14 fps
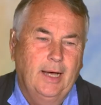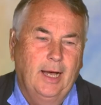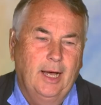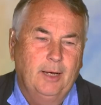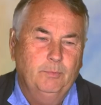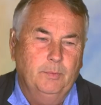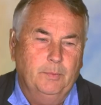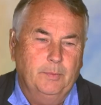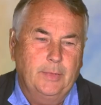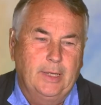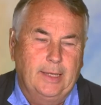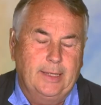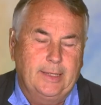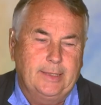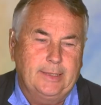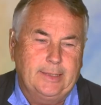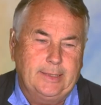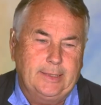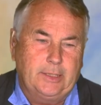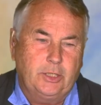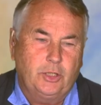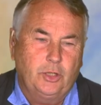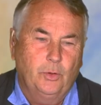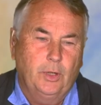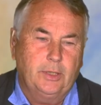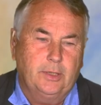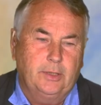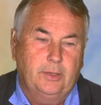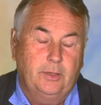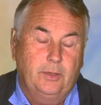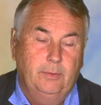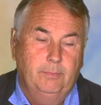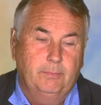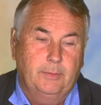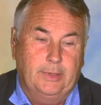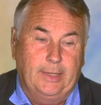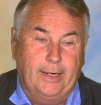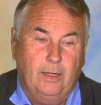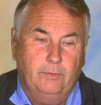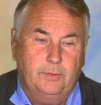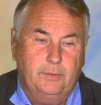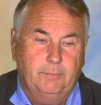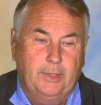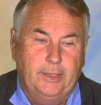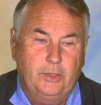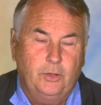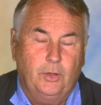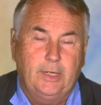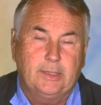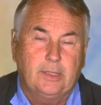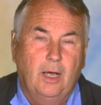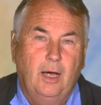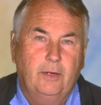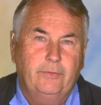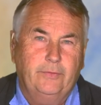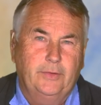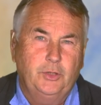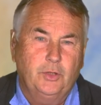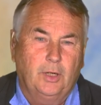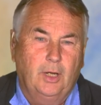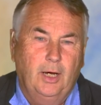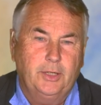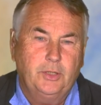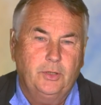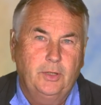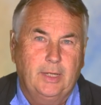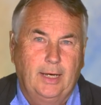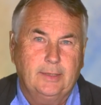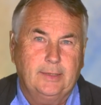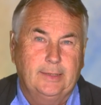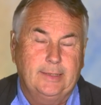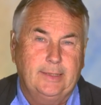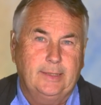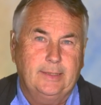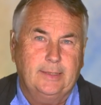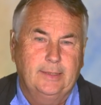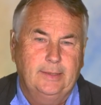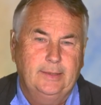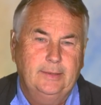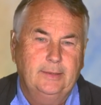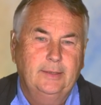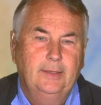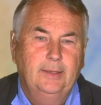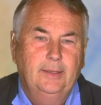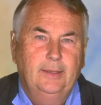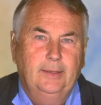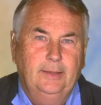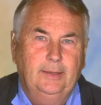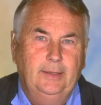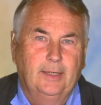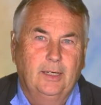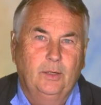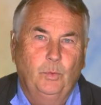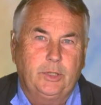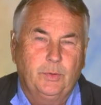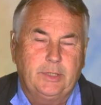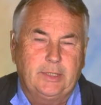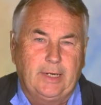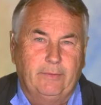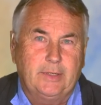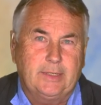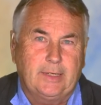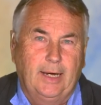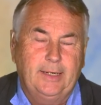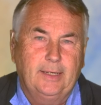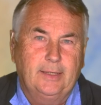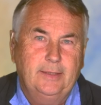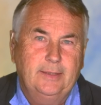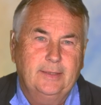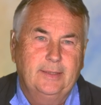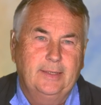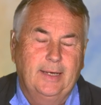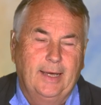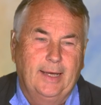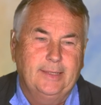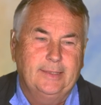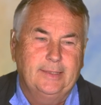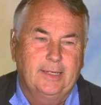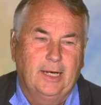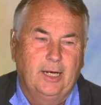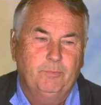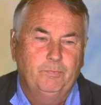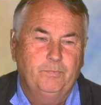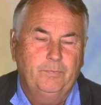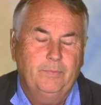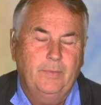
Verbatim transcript: Um, Stuart then, then took his life in July two thousand sixteen, uh, which was devastating, and um,